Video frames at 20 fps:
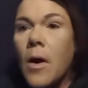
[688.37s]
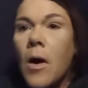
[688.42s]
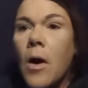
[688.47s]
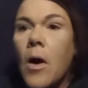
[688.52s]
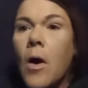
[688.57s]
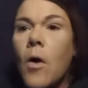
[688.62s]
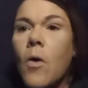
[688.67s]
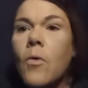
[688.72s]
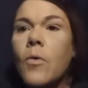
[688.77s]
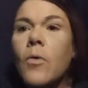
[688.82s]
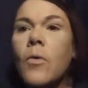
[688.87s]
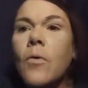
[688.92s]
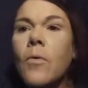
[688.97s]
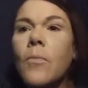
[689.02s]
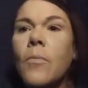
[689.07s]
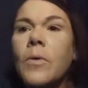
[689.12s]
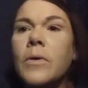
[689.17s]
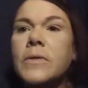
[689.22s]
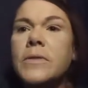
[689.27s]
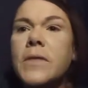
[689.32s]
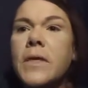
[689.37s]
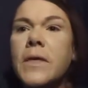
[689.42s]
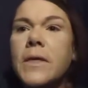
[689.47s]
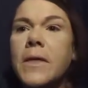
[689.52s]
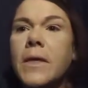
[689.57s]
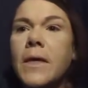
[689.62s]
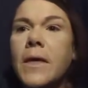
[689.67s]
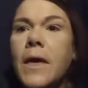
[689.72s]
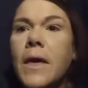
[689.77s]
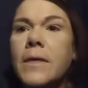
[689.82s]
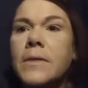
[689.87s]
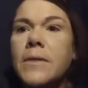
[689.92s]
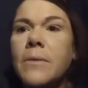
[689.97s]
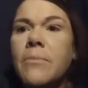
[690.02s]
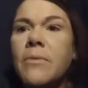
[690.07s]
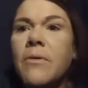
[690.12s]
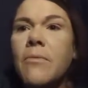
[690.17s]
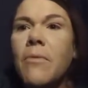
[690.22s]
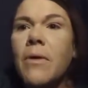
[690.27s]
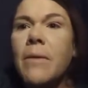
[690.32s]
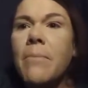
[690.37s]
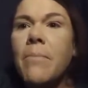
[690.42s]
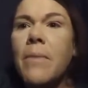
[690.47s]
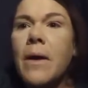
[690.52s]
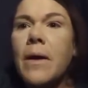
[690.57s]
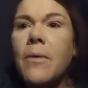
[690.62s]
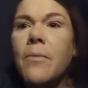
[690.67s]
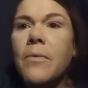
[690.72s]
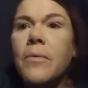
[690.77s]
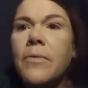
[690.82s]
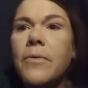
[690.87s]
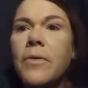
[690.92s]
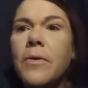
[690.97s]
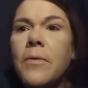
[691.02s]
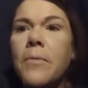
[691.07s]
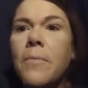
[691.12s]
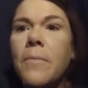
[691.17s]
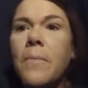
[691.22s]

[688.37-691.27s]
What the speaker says: Hold on 1 second, guys. I'll be right back with you.